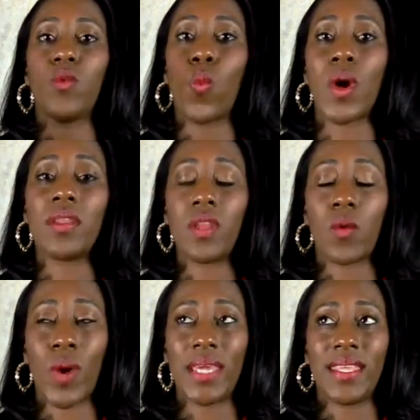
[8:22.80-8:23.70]
One
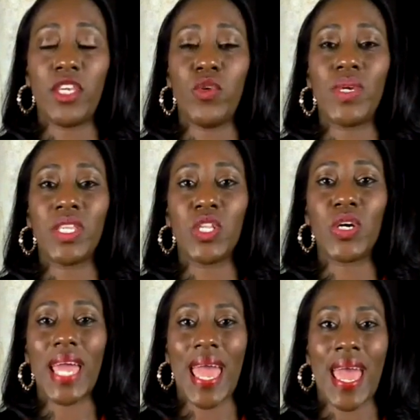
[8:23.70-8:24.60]
way that you can
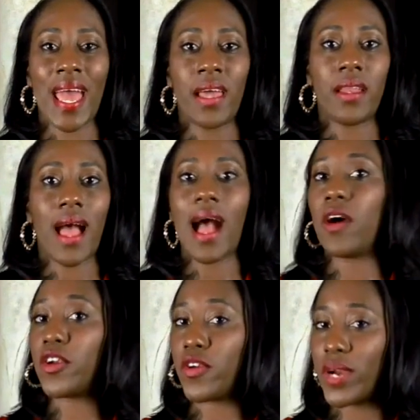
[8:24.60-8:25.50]
look at how
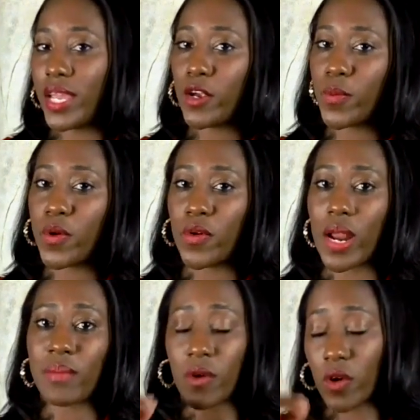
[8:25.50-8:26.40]
to create your
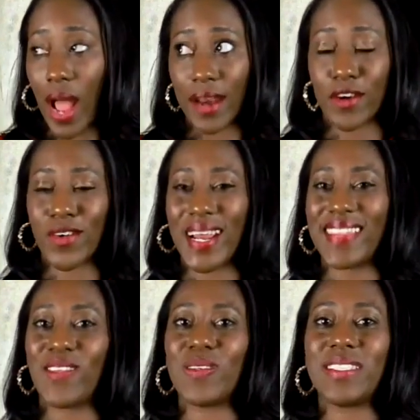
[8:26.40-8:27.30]
program or how to
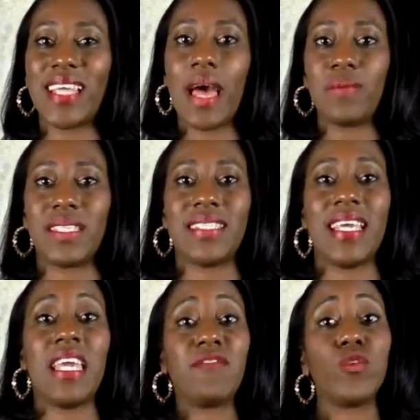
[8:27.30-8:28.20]
create those steps is
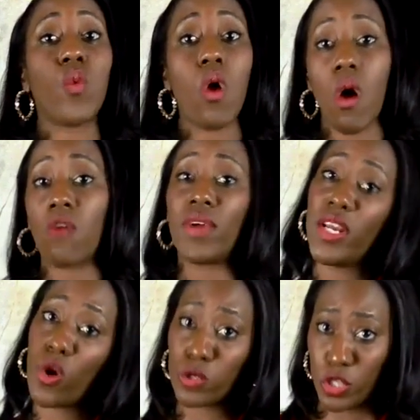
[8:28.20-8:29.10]
if you are already
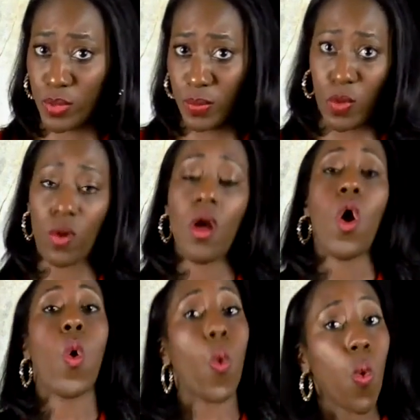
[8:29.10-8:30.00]
coaching people,
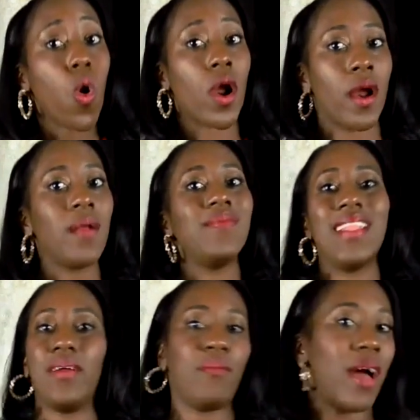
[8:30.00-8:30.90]
or
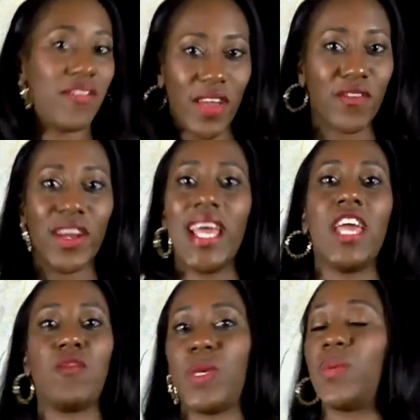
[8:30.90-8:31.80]
my favorite,
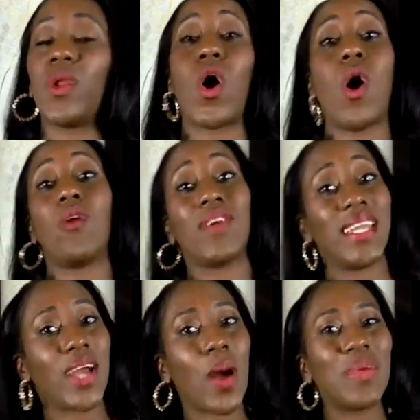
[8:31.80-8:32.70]
if people are
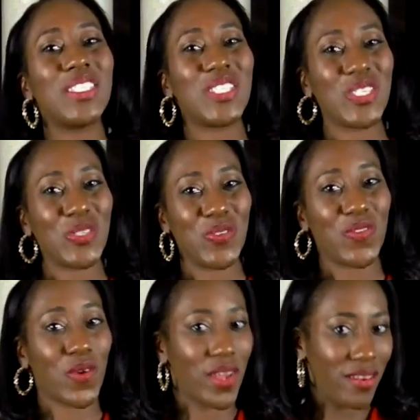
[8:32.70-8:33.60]
already coming to you
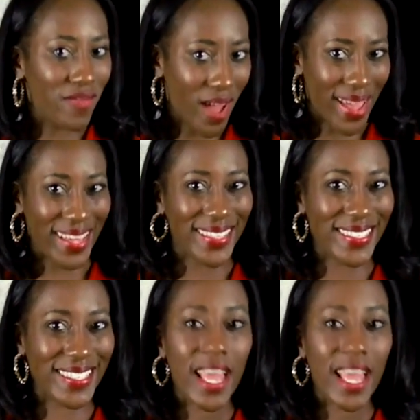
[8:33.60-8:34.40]
for advice.